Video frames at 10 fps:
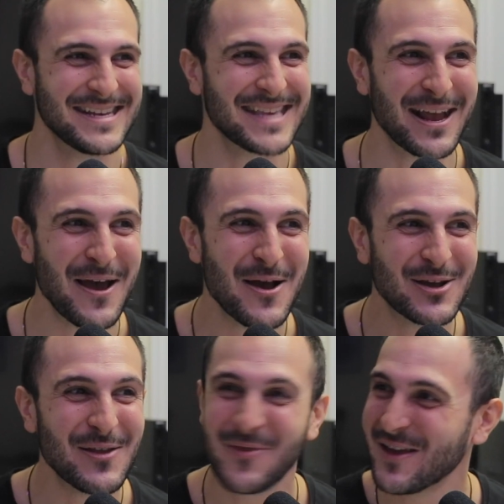Because
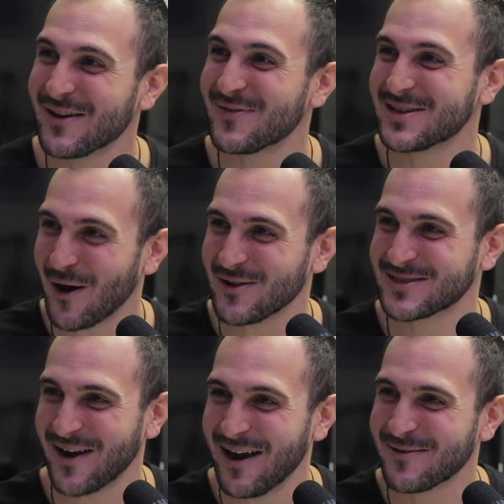like, think of adults, right?